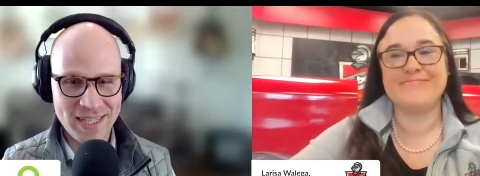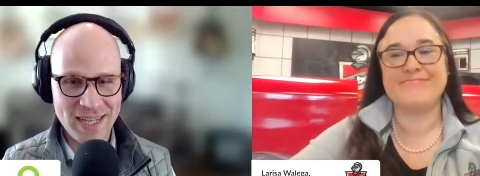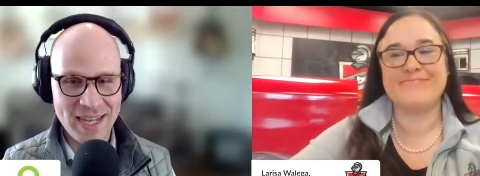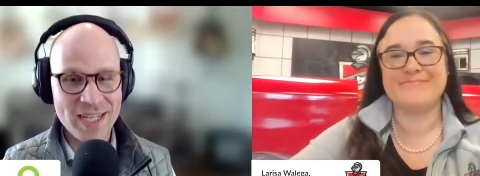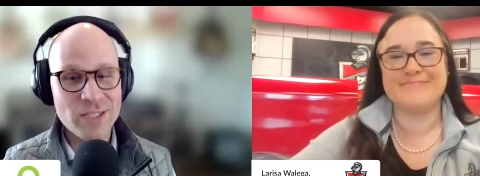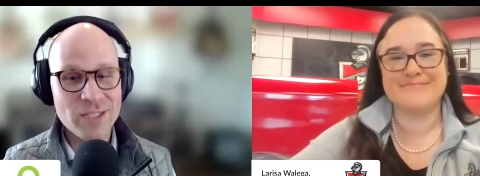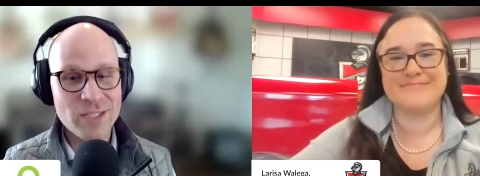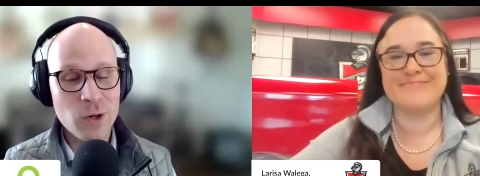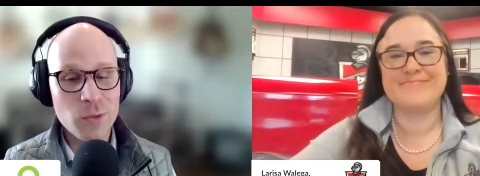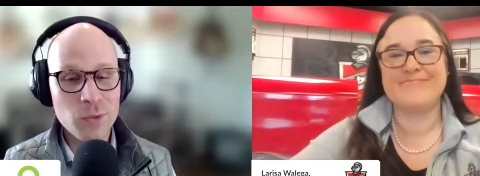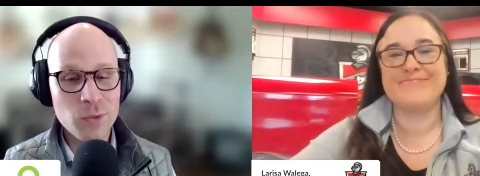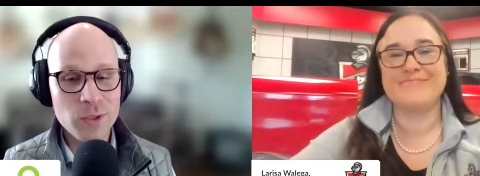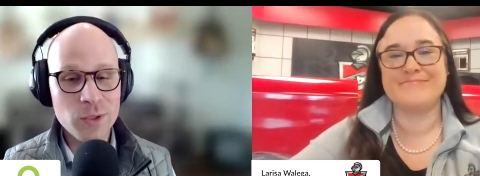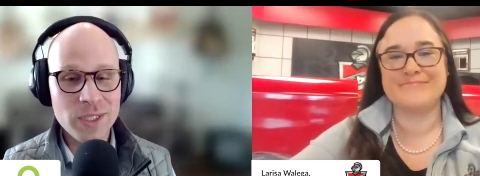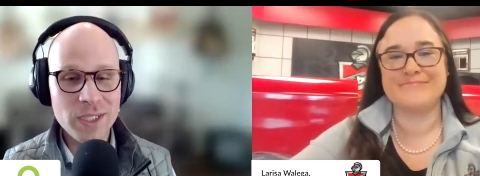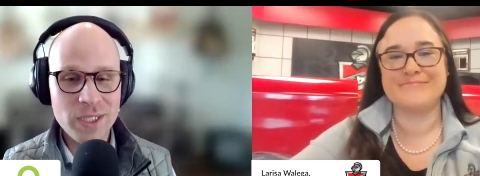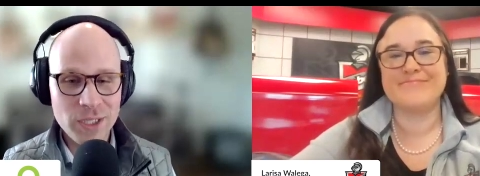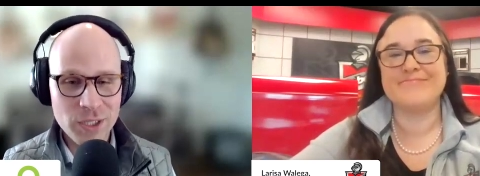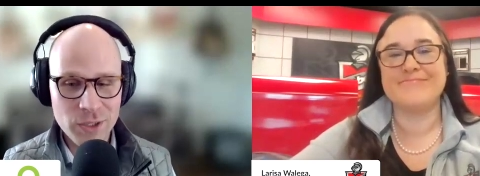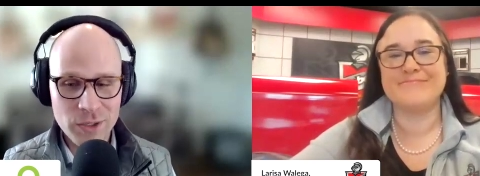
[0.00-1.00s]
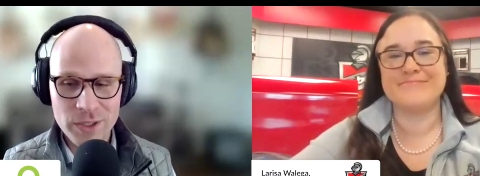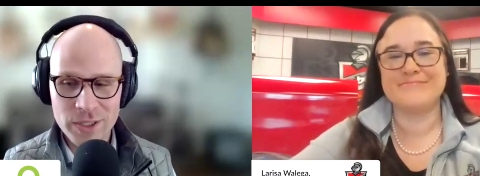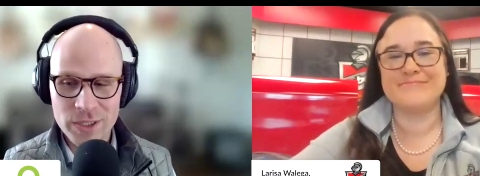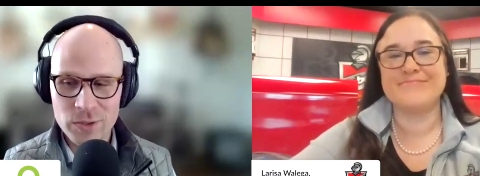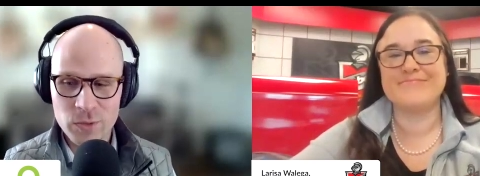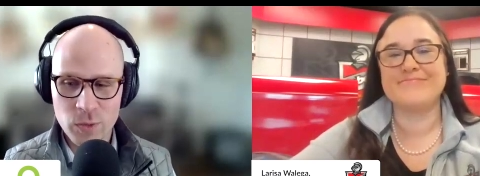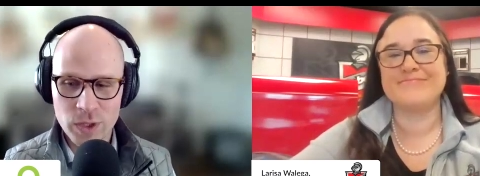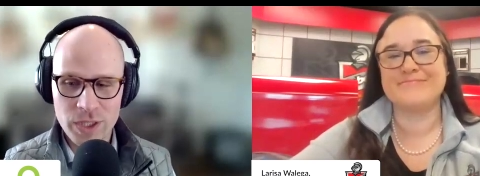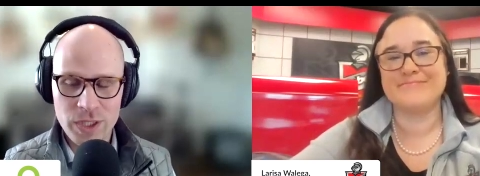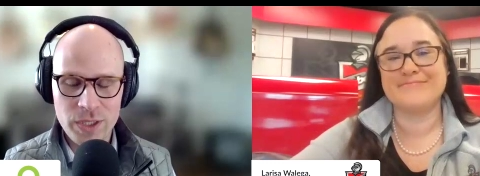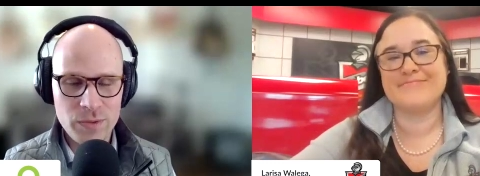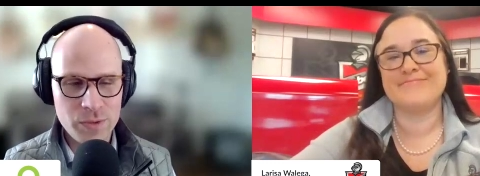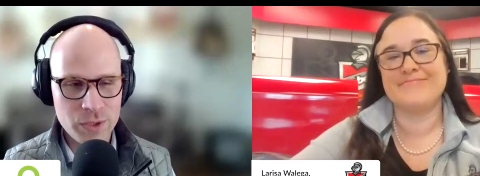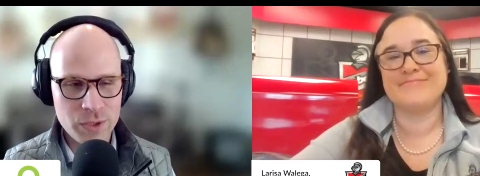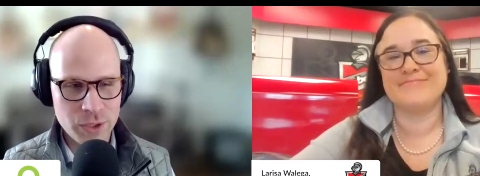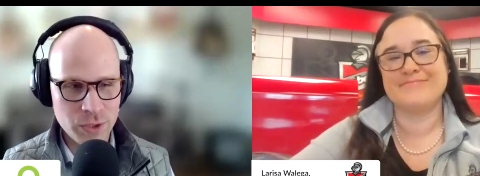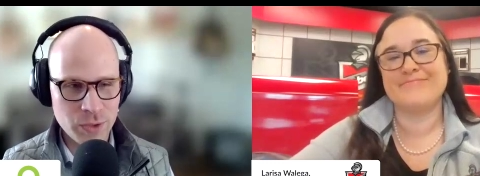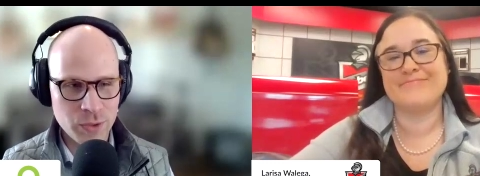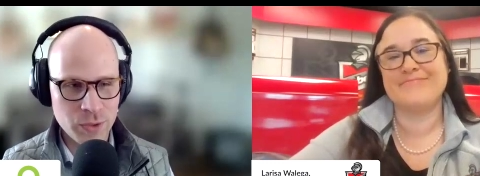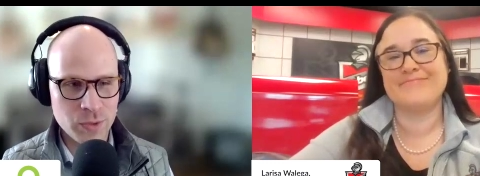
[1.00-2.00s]
Speaker 1: And so I'm really curious, what do you
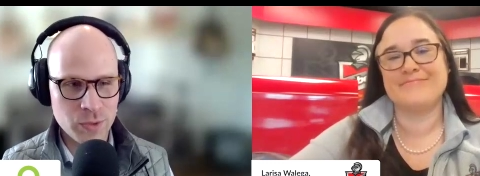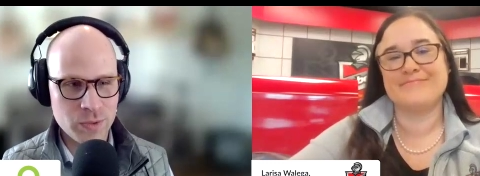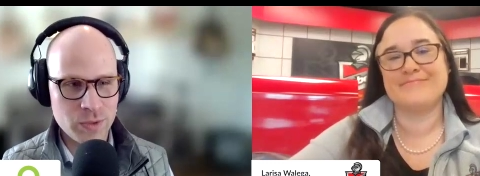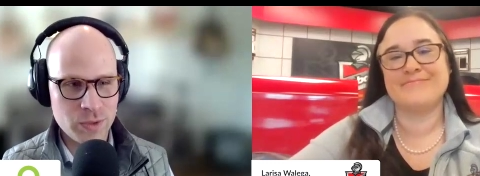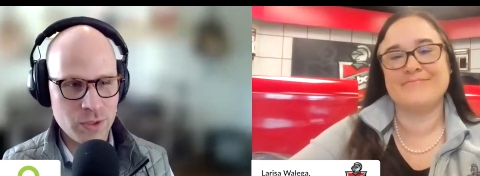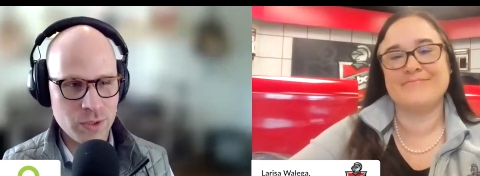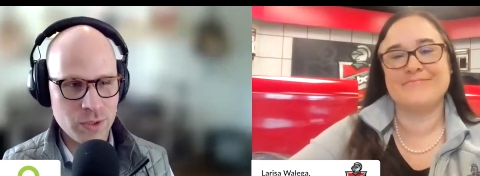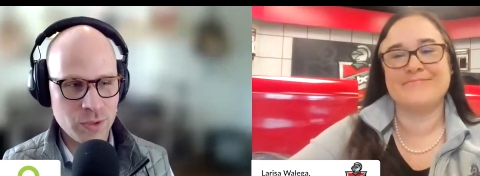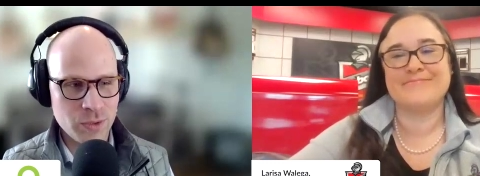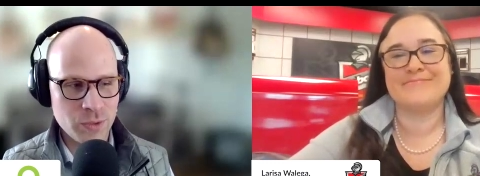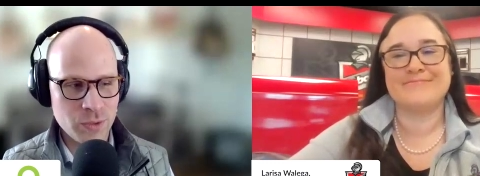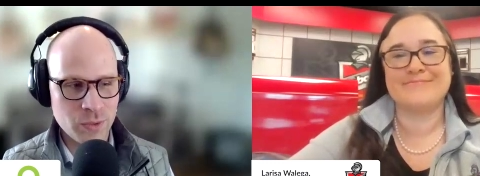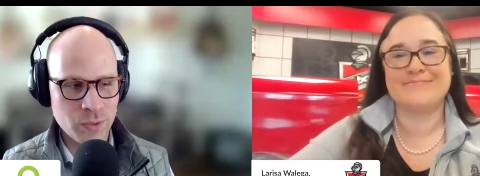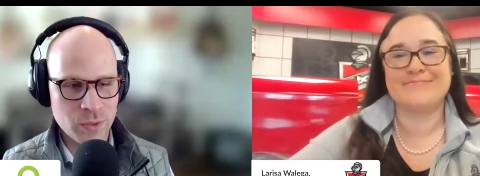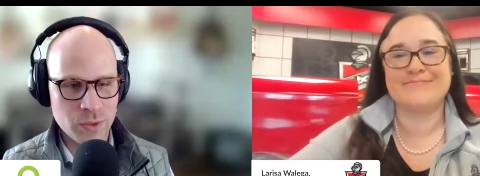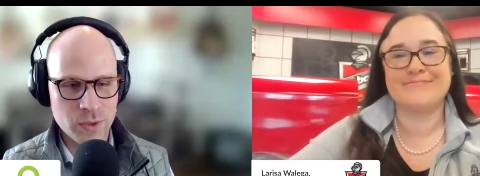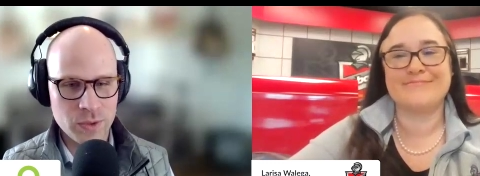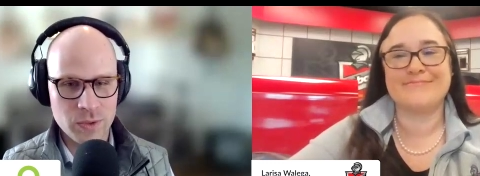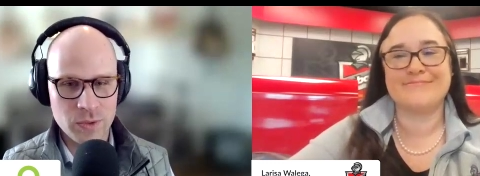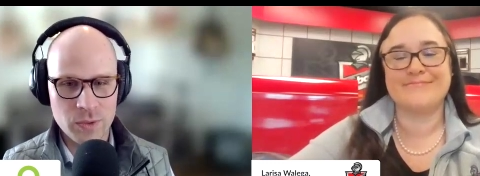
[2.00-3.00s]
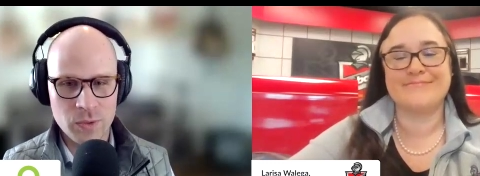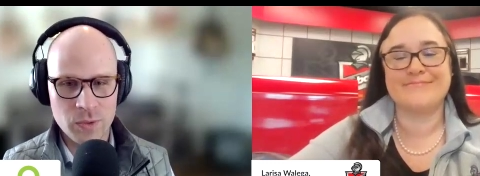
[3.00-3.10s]
do to